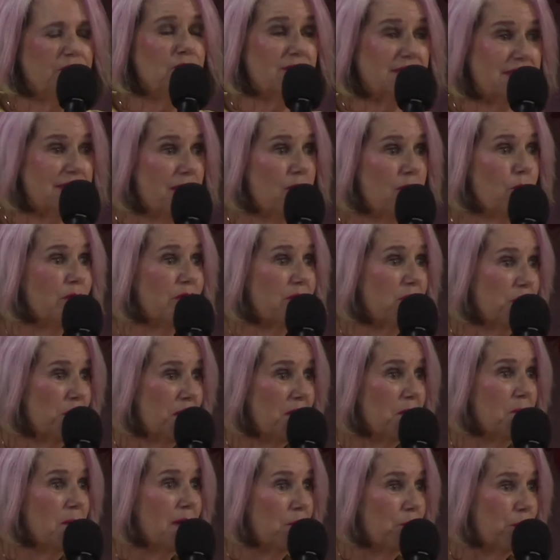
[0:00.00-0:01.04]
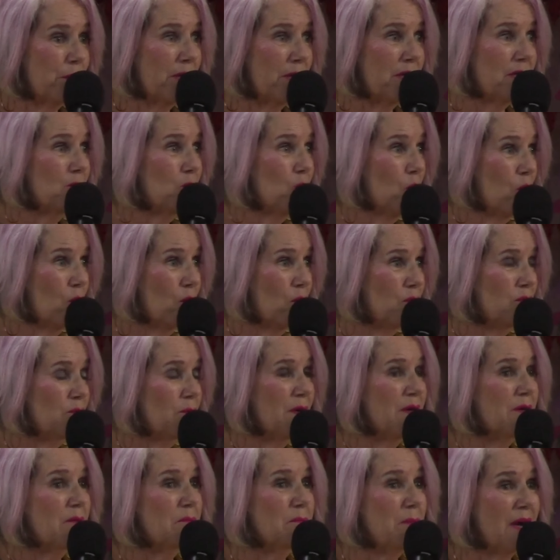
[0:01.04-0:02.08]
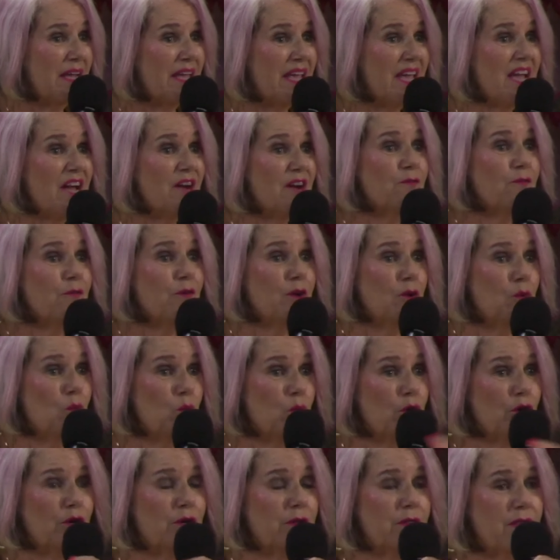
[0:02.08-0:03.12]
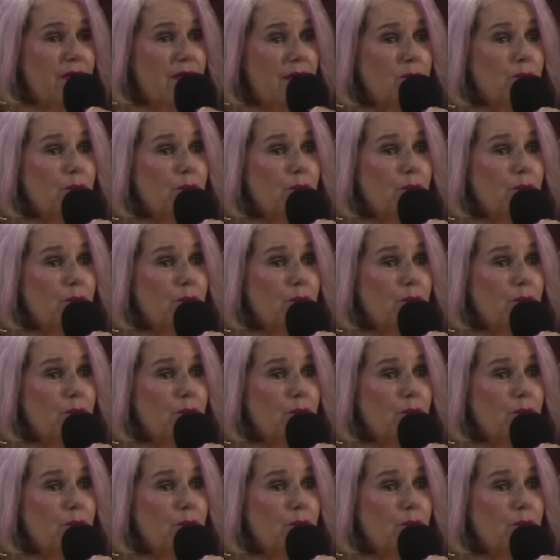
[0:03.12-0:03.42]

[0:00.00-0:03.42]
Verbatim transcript: you say it with me, by bread alone, but by every word that